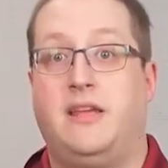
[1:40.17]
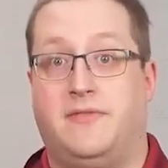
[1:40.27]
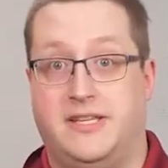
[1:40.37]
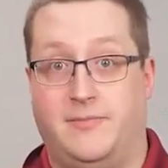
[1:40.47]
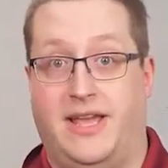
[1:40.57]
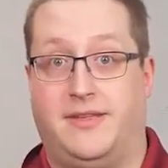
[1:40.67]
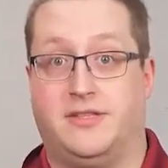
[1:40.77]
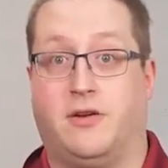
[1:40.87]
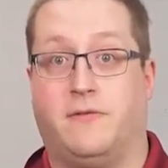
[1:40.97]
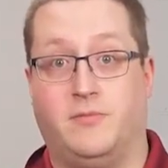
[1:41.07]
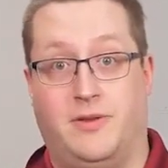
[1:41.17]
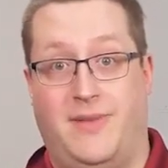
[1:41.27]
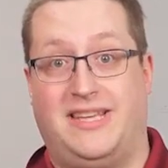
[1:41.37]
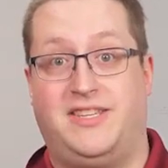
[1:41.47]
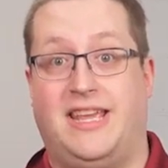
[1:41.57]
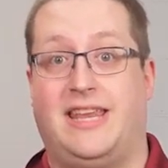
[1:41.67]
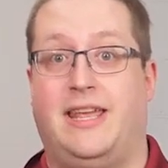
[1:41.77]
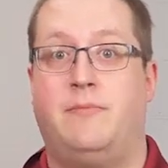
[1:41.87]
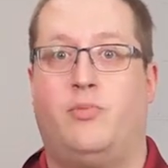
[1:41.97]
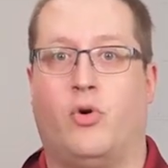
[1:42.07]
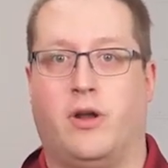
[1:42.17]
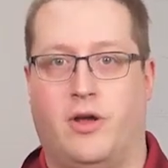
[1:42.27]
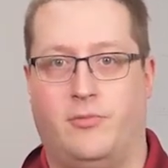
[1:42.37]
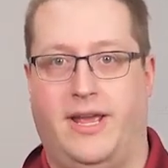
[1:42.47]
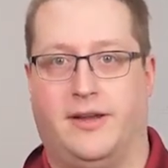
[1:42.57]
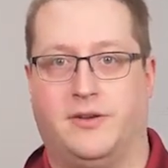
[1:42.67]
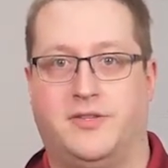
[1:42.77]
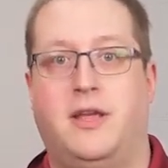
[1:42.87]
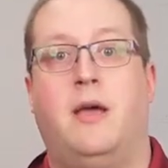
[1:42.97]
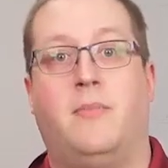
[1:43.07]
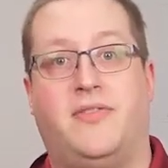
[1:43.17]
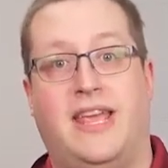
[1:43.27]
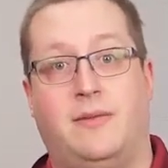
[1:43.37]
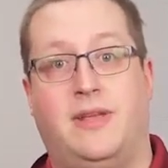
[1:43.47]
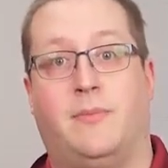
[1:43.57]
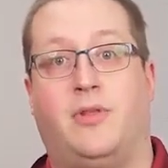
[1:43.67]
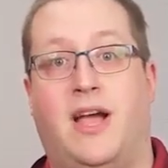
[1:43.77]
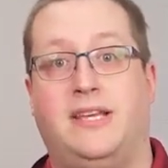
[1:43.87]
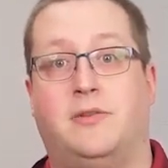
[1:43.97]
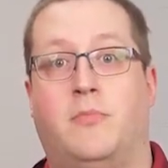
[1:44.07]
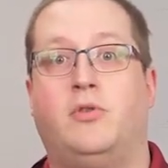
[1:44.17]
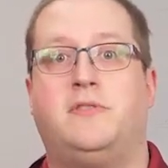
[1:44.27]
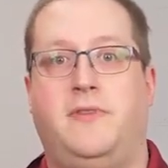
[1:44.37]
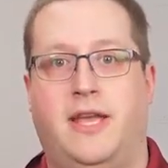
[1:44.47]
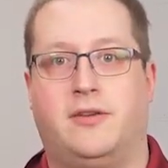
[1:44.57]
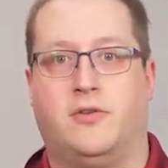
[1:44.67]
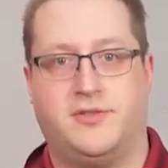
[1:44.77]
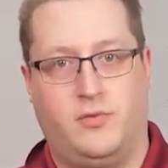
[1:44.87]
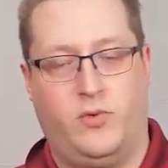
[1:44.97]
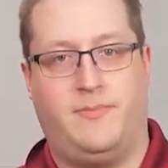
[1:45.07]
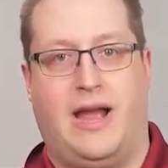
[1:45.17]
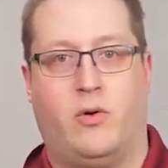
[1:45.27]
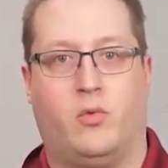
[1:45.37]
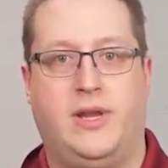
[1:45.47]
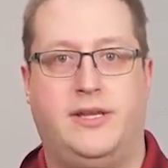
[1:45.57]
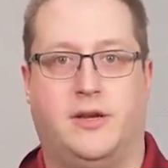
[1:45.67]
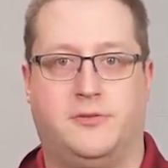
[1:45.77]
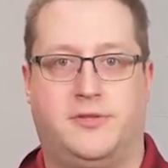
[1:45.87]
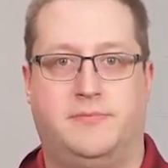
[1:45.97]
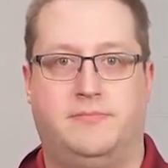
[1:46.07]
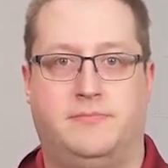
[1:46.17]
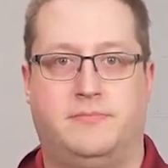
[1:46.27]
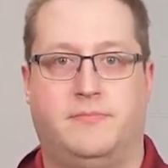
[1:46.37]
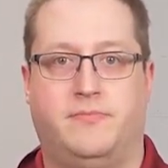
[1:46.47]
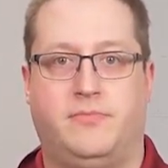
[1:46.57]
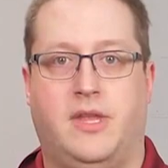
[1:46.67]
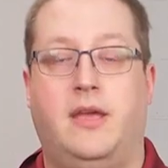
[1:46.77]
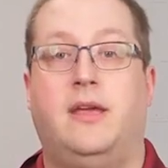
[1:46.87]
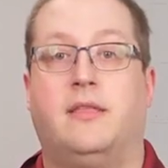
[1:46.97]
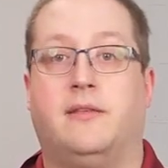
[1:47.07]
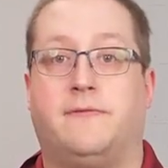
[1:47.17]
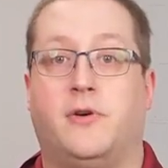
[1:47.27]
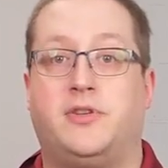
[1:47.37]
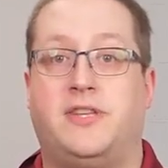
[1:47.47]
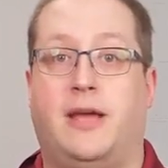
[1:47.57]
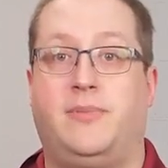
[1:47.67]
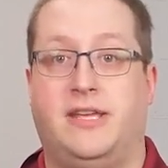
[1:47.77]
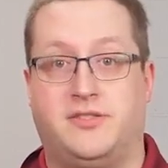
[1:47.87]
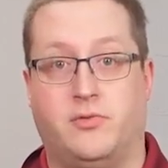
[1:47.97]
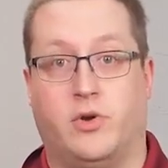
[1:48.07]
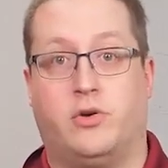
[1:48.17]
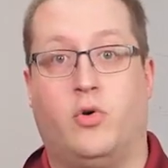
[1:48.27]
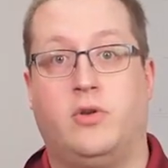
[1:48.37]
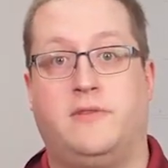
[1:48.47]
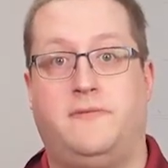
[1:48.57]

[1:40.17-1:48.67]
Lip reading: of these methods are from domestic and import automakers, but they can be applied to most vehicles with power windows. The first step is to record the